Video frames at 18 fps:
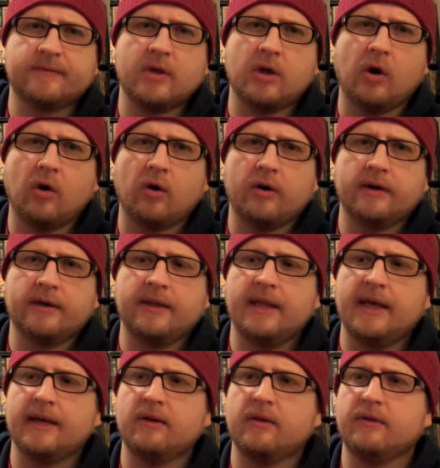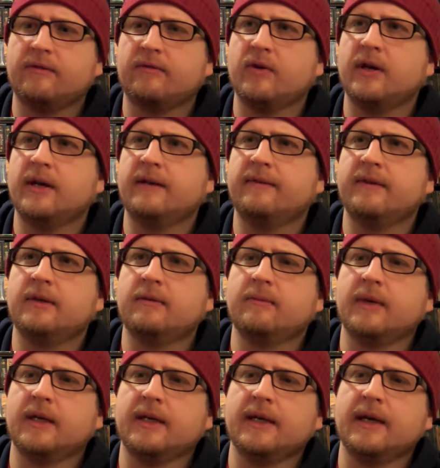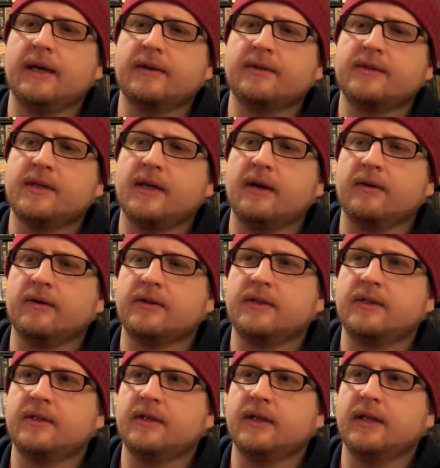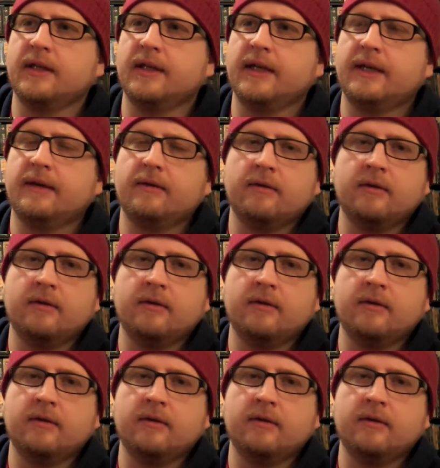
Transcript: card thing on the front of it. But yeah, Scared Silly.